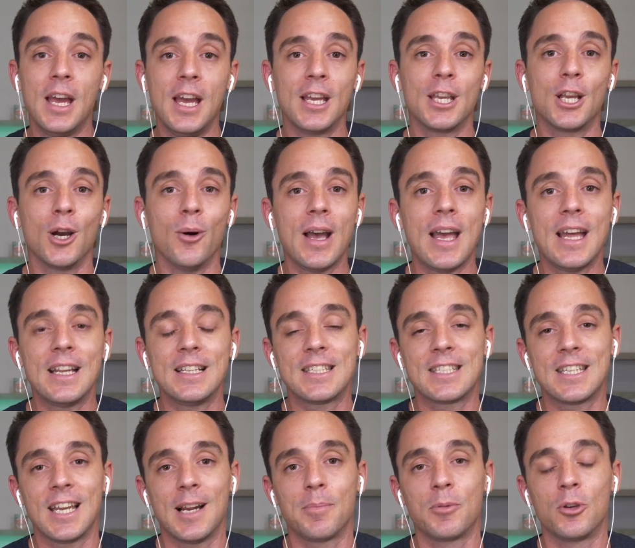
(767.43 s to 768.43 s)
go ahead and
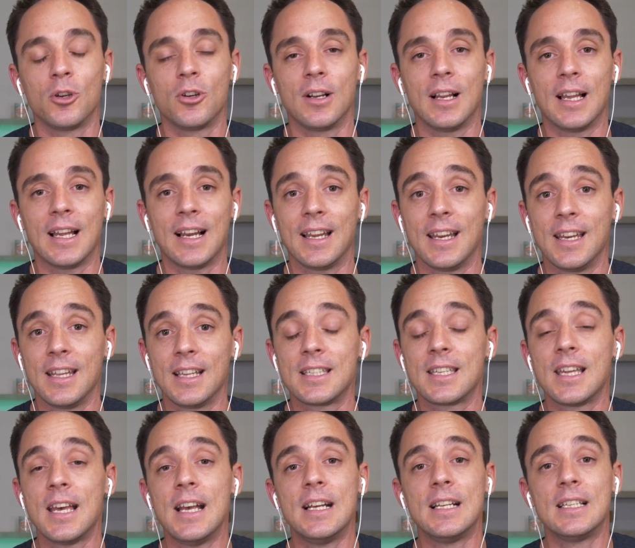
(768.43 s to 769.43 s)
set up Google Analytics,
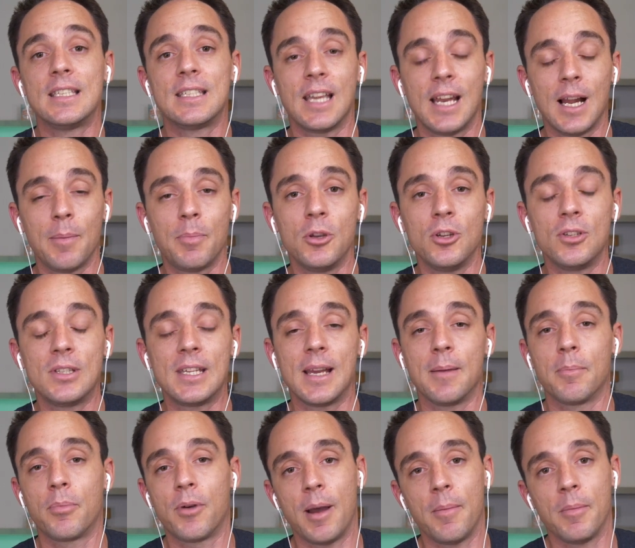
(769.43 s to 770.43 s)
set up
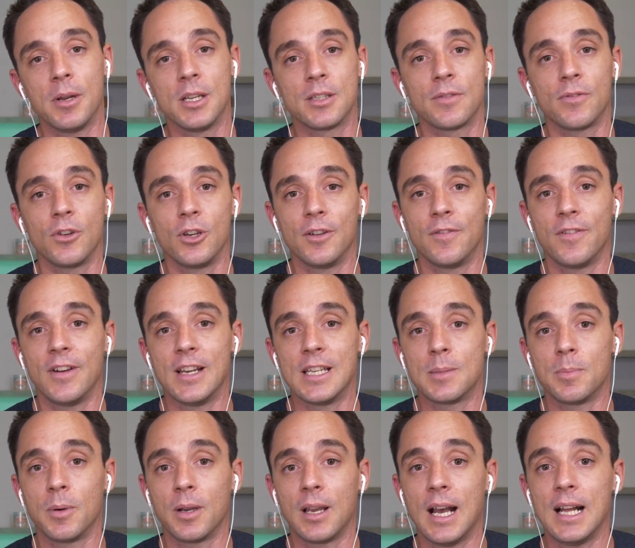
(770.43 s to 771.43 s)
UTM parameters for your
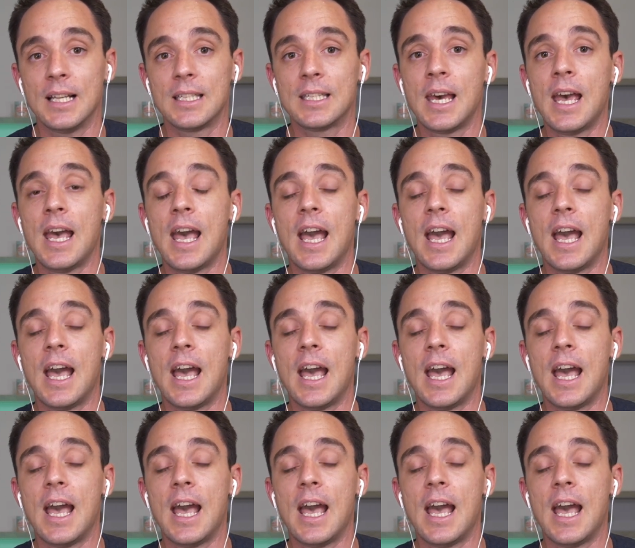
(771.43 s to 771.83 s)
Facebook ads,